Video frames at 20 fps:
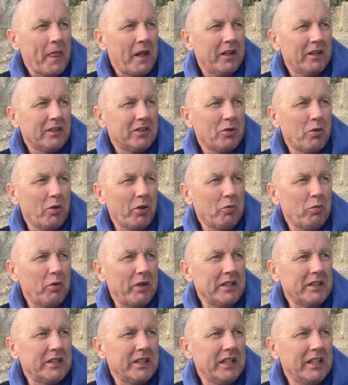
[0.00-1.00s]
It's quite
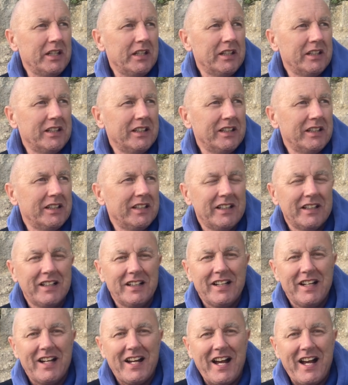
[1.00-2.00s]
windy,
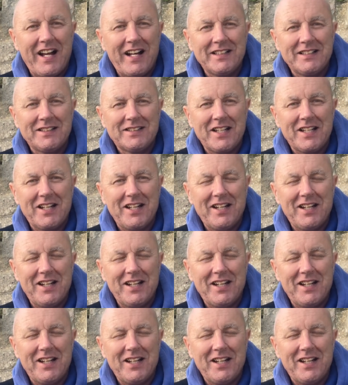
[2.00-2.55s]
and